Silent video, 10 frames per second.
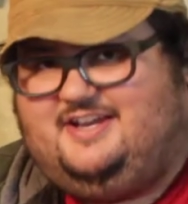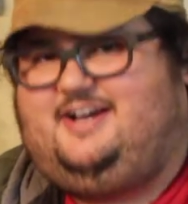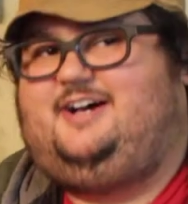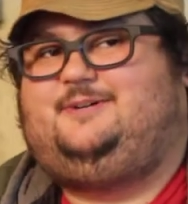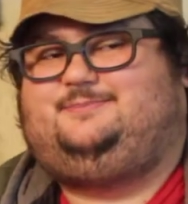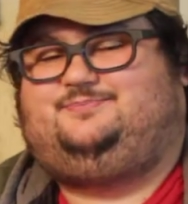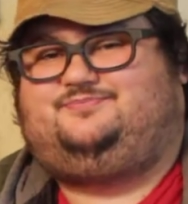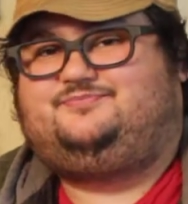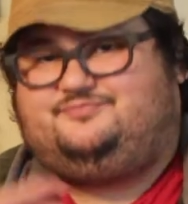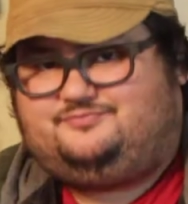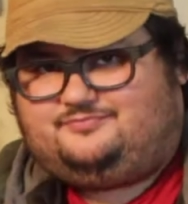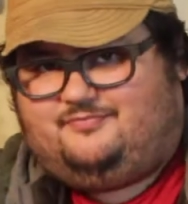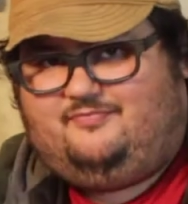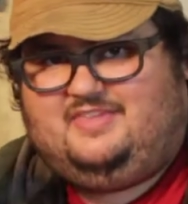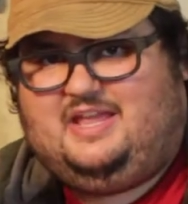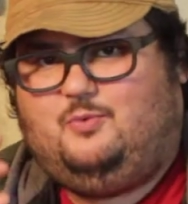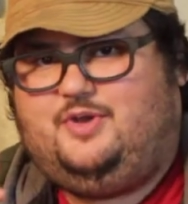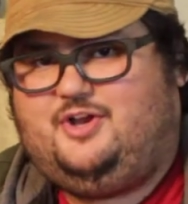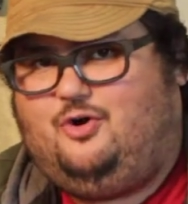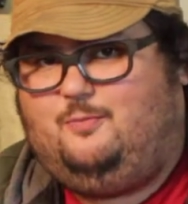Um,
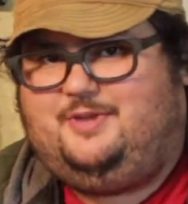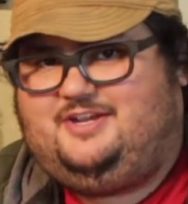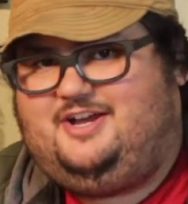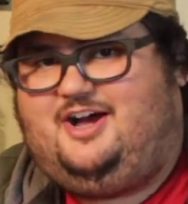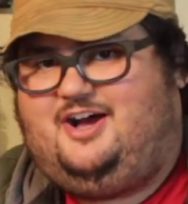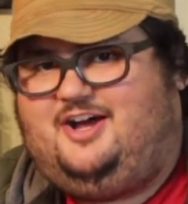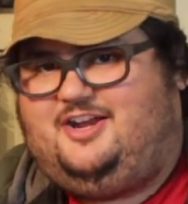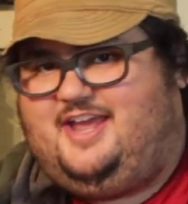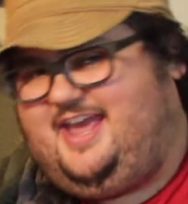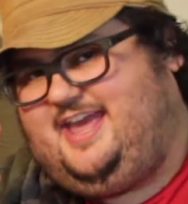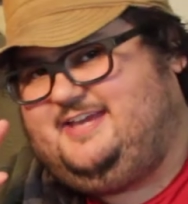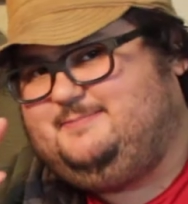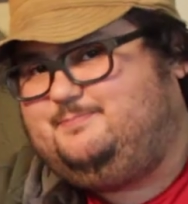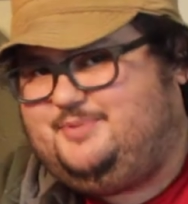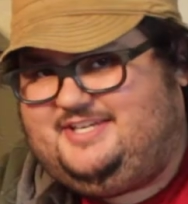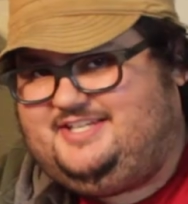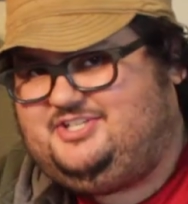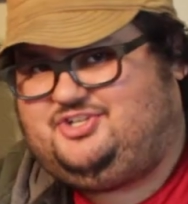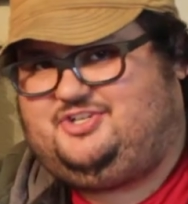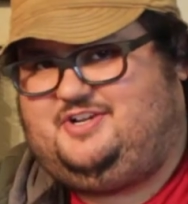we open on a
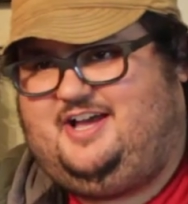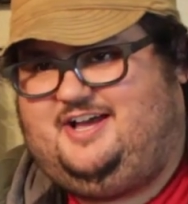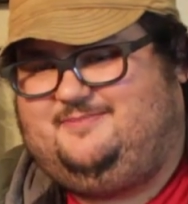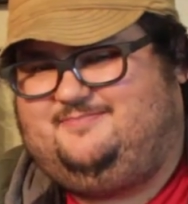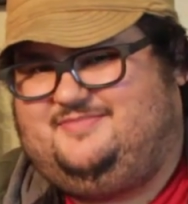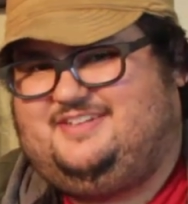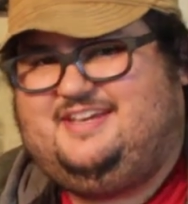beach. Um,